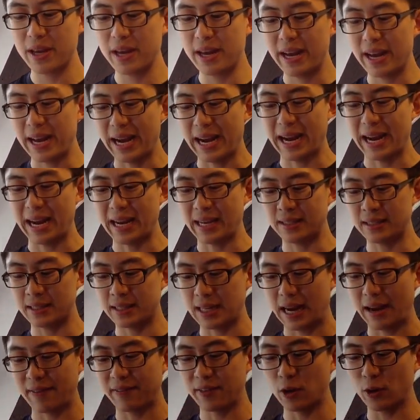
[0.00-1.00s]
and
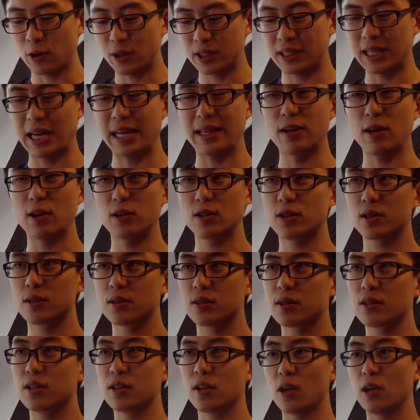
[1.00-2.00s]
I've noticed that there's,
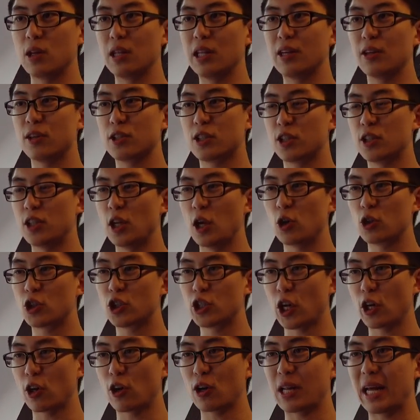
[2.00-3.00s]
you know, little to no
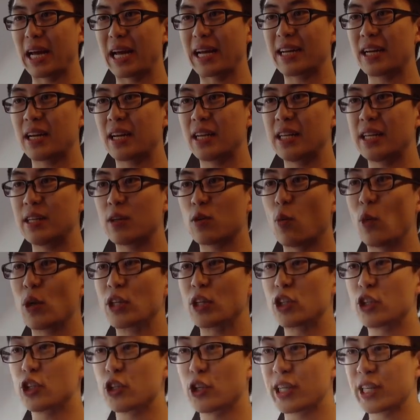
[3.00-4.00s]
shutter lag on it when
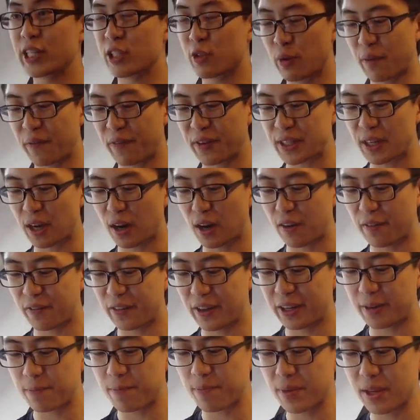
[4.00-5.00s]
you're shooting street
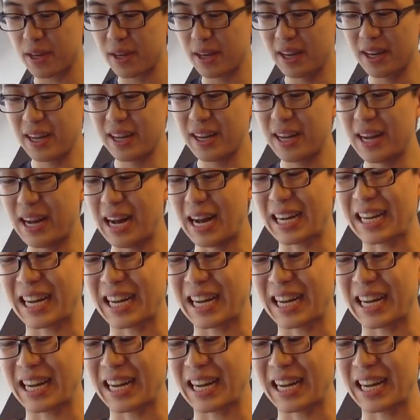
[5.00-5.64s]
photography. I